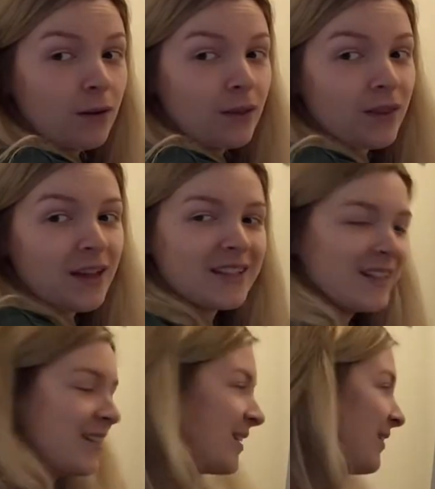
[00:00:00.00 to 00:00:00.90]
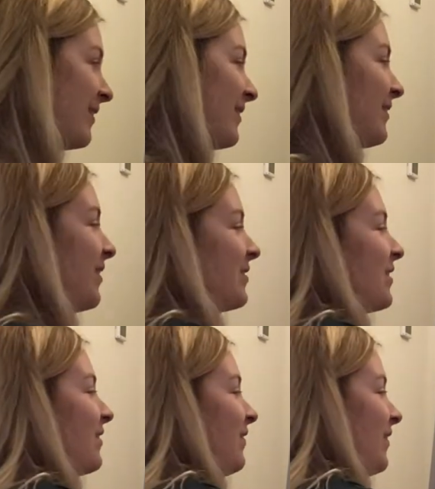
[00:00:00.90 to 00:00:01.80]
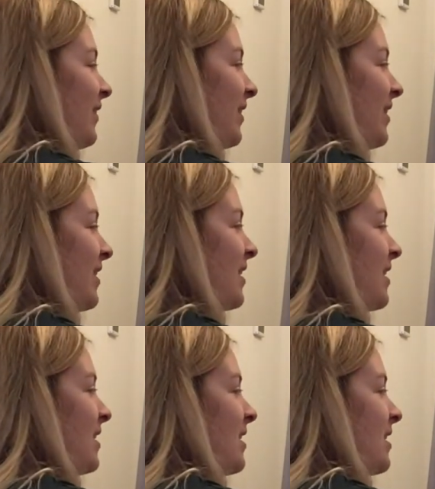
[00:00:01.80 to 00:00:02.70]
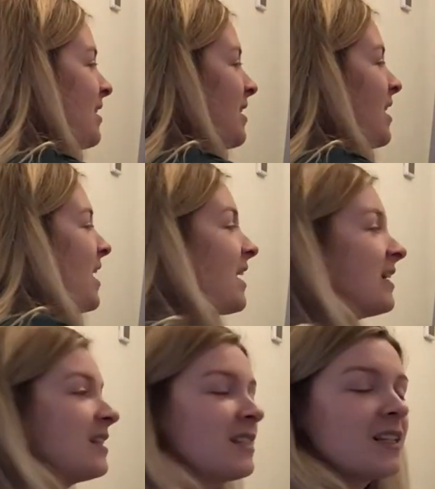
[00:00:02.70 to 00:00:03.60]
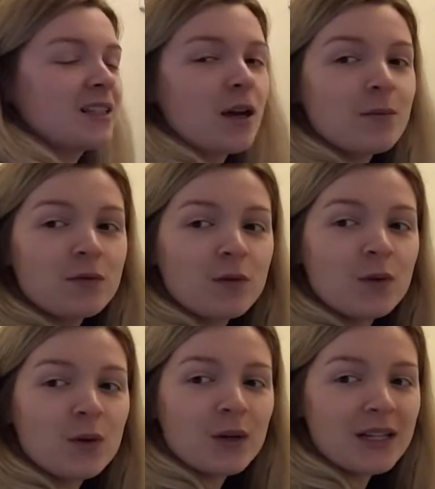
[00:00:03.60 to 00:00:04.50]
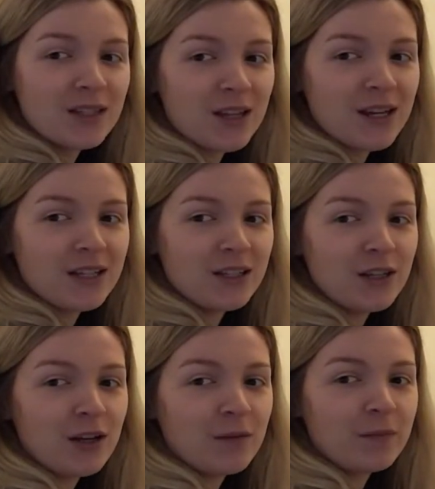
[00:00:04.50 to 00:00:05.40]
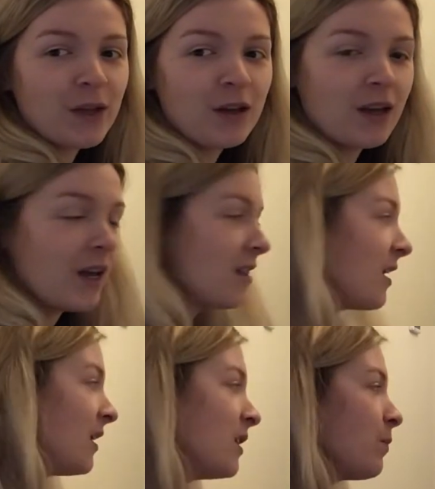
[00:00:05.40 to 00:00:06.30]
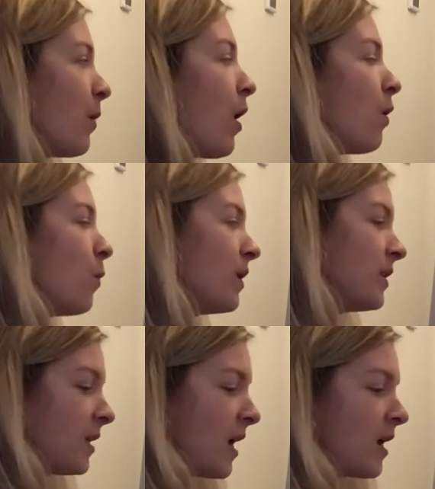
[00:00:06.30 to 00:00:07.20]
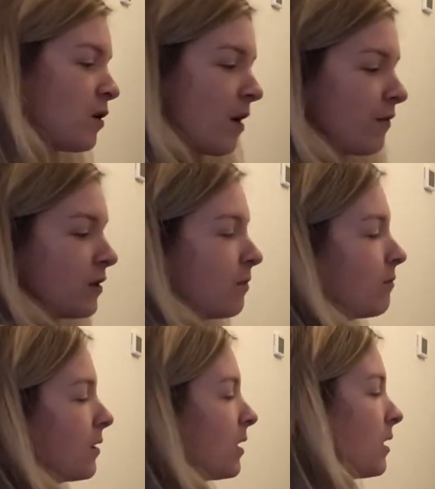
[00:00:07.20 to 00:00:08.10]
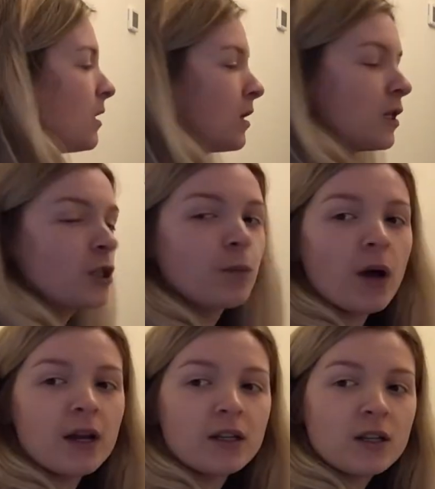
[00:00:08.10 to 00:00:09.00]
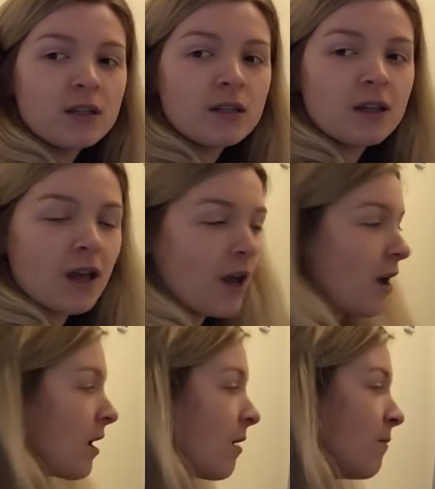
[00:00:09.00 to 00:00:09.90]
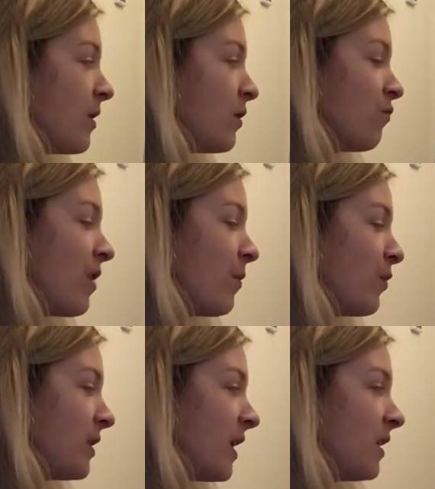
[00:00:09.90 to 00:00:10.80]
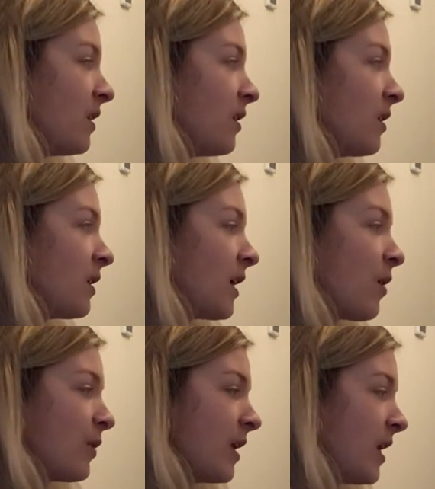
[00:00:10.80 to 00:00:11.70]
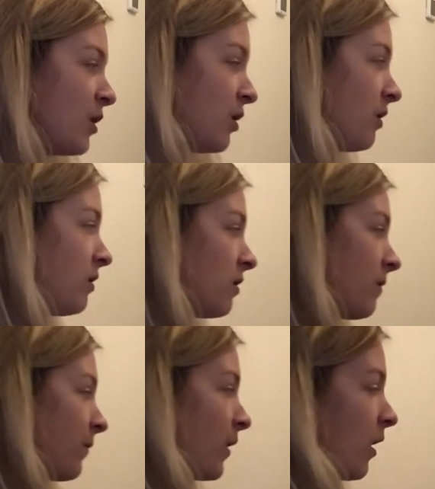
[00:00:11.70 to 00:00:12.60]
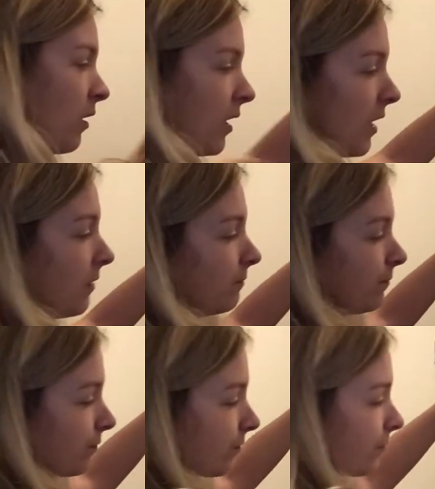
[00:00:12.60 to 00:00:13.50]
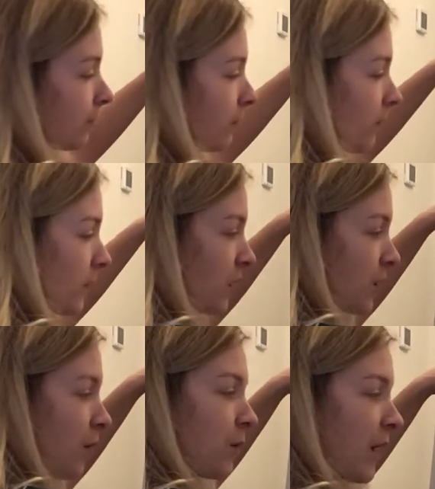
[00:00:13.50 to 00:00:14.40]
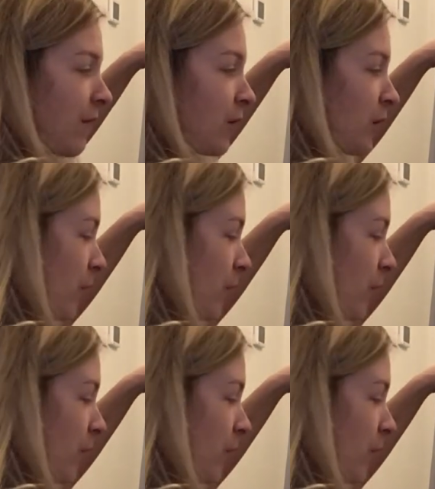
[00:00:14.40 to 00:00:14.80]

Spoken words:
32. Well done. 8 times 4 is 32. Okay, that is part 1 today. You have some spiders that represent calculations. Okay, so have a good go